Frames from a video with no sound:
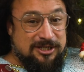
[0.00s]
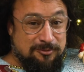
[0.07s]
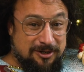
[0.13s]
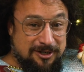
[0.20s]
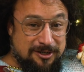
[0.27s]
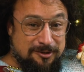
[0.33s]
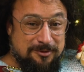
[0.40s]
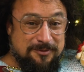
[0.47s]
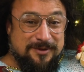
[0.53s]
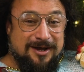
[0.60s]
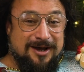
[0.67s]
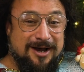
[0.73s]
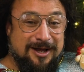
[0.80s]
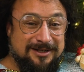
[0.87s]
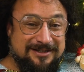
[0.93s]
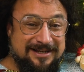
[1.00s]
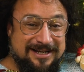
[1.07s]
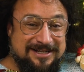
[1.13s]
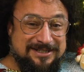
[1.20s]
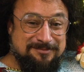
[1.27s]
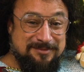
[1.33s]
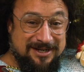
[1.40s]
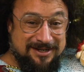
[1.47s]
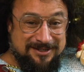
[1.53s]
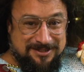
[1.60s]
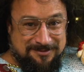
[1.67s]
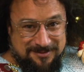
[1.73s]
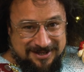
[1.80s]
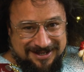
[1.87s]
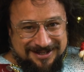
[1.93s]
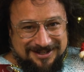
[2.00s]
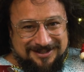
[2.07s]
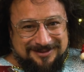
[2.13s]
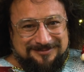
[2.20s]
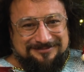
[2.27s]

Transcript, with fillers: You want to know what the holidays mean to me?